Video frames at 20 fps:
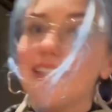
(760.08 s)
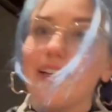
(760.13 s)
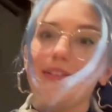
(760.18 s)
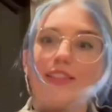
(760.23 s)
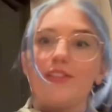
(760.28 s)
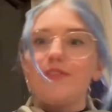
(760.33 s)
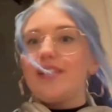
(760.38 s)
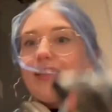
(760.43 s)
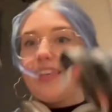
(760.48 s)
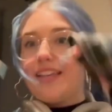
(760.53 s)
I was
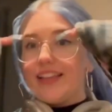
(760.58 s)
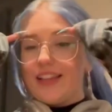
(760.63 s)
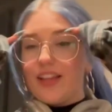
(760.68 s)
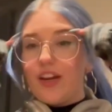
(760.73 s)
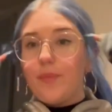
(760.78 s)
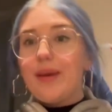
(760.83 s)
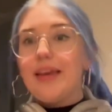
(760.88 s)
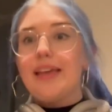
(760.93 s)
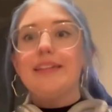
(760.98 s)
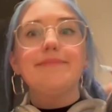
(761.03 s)
feeling a little
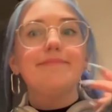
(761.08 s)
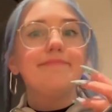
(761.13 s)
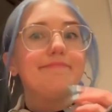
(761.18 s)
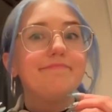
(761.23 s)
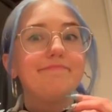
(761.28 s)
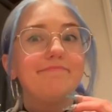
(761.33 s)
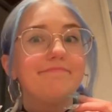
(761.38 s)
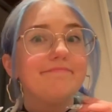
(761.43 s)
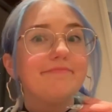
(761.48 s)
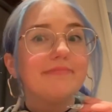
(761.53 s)
bit
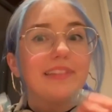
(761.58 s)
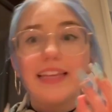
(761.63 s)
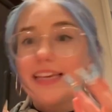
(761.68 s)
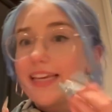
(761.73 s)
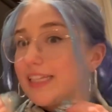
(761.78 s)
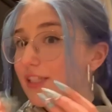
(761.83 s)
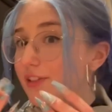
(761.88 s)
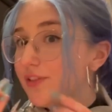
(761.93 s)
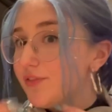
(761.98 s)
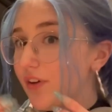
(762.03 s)
like
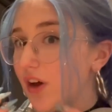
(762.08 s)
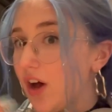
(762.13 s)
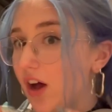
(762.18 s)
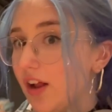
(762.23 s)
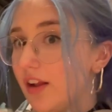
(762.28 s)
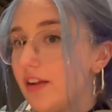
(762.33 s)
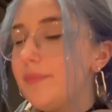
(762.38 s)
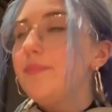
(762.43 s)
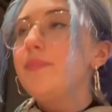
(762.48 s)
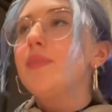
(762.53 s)
it's fall.
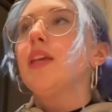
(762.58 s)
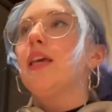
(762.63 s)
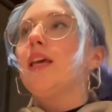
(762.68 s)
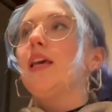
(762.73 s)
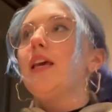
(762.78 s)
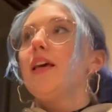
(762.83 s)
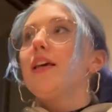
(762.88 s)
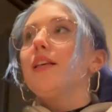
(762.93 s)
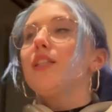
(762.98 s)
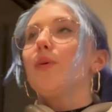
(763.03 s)

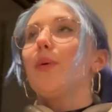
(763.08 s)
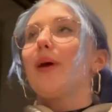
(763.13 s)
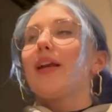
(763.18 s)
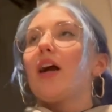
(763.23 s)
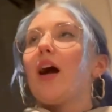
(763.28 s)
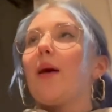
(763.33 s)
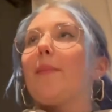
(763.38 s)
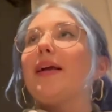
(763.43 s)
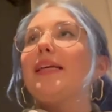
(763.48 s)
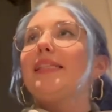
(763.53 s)
So I
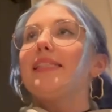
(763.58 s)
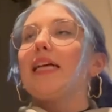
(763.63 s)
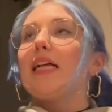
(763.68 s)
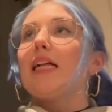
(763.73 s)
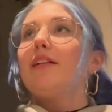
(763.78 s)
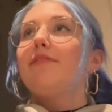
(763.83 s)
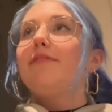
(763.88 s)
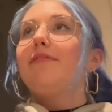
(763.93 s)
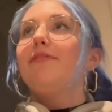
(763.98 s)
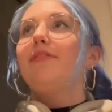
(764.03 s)
got
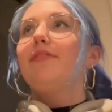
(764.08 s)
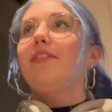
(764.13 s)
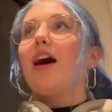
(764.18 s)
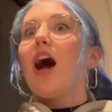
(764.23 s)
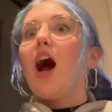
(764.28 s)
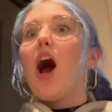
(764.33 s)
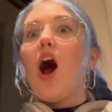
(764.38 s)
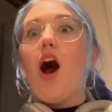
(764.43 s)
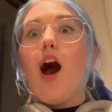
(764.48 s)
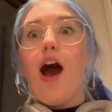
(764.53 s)
myself a
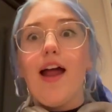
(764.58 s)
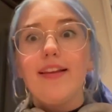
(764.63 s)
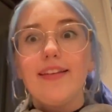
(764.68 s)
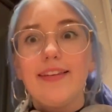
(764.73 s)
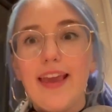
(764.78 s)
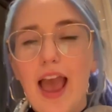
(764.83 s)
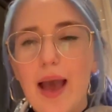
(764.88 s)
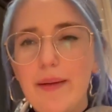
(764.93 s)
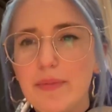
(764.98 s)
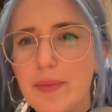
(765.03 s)
hot
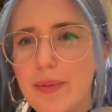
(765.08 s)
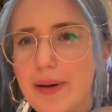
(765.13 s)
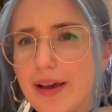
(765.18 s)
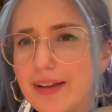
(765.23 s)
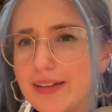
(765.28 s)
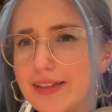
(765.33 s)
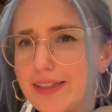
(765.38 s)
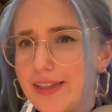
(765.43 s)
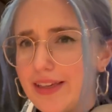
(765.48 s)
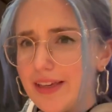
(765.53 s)
chamomile
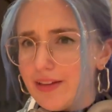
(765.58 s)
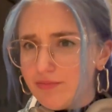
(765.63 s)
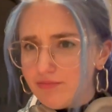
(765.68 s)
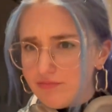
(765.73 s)
tea